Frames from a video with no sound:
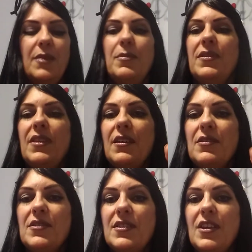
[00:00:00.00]
But
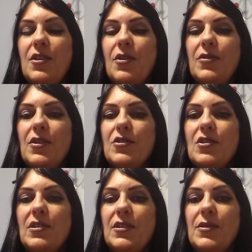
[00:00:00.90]
there's
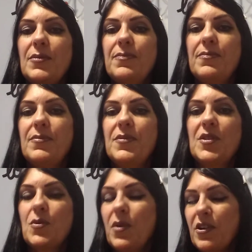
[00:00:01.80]
your little
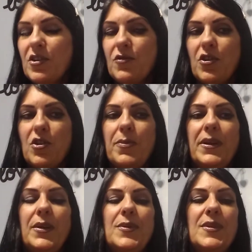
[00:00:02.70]
squares for your
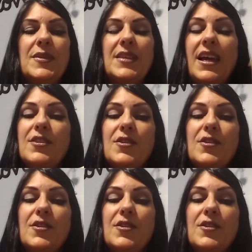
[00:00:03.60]
pills inside.